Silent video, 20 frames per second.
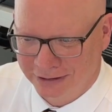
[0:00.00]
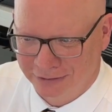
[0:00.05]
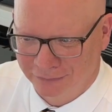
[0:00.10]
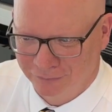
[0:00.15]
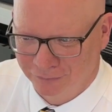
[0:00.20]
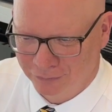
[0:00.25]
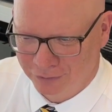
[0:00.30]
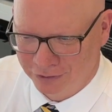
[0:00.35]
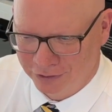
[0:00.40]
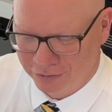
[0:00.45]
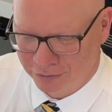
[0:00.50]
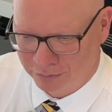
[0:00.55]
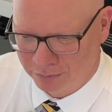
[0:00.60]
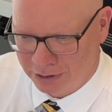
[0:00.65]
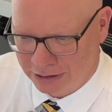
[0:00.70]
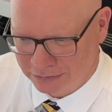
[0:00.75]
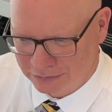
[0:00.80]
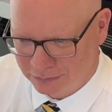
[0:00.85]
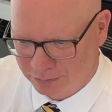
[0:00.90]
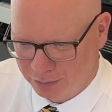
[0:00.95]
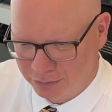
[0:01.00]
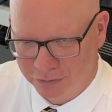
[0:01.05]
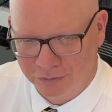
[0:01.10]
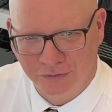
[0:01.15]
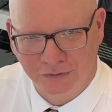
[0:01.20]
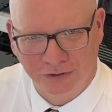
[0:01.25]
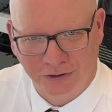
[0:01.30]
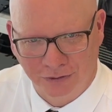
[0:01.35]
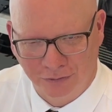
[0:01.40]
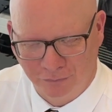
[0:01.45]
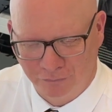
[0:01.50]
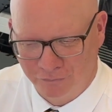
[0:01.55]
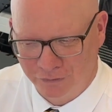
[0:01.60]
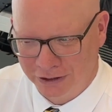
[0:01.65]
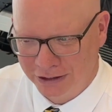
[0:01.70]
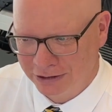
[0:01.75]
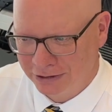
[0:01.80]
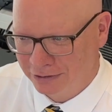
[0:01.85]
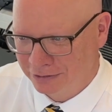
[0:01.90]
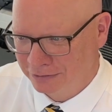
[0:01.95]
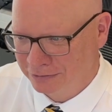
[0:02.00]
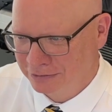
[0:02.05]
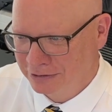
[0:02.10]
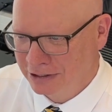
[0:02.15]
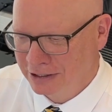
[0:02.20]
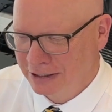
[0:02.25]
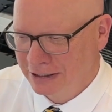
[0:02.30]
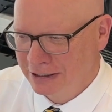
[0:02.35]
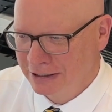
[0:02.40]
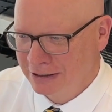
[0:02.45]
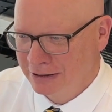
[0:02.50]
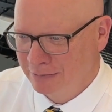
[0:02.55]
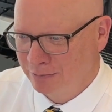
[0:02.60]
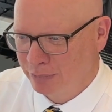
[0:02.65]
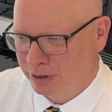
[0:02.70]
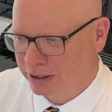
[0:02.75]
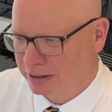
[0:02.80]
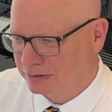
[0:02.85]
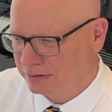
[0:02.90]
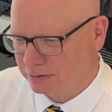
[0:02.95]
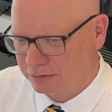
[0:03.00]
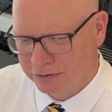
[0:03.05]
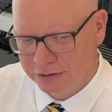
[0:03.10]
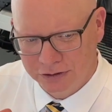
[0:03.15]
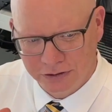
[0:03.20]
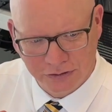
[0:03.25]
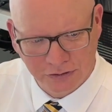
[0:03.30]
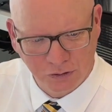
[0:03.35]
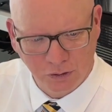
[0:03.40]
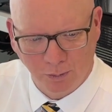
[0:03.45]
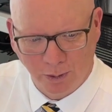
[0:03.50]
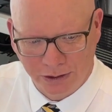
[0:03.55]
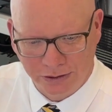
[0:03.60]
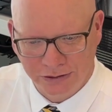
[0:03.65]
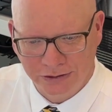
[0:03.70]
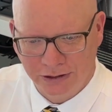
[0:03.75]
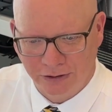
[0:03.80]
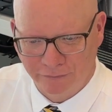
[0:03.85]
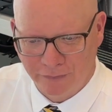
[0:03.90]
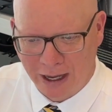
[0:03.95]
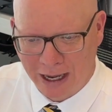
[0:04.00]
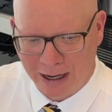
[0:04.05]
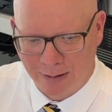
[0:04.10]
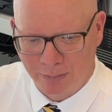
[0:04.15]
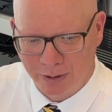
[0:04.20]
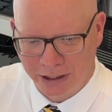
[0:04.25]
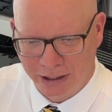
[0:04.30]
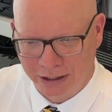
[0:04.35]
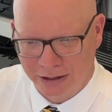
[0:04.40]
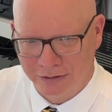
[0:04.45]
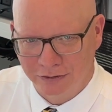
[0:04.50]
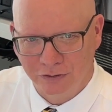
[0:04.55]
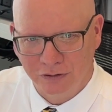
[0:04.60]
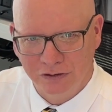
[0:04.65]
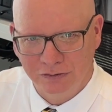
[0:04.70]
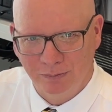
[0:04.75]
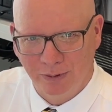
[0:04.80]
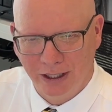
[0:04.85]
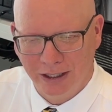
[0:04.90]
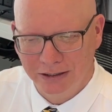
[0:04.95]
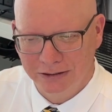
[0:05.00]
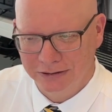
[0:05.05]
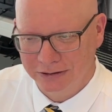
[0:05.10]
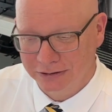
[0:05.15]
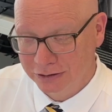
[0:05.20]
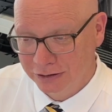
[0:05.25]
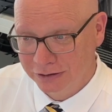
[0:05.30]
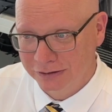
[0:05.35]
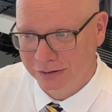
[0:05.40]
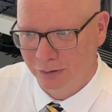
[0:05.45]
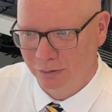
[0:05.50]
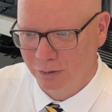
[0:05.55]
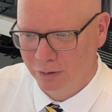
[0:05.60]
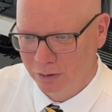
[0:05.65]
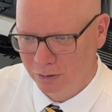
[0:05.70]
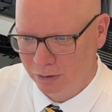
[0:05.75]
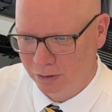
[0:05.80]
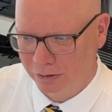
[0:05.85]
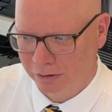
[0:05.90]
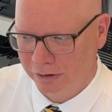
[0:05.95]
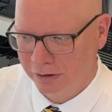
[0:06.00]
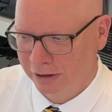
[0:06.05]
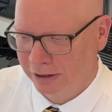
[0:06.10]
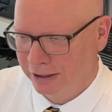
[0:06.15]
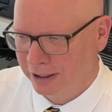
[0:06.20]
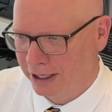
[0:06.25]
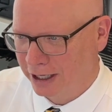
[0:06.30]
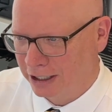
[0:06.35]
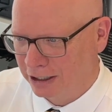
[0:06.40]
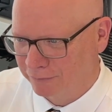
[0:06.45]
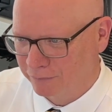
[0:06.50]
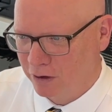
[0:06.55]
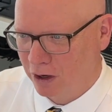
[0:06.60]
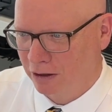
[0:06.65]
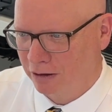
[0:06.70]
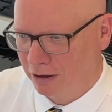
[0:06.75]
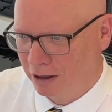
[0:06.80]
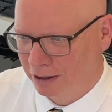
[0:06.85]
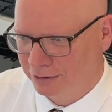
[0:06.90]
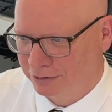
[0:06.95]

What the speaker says: for another month to produce another video because there's just so much stuff happening in this space. It's so cool, and I've got a lot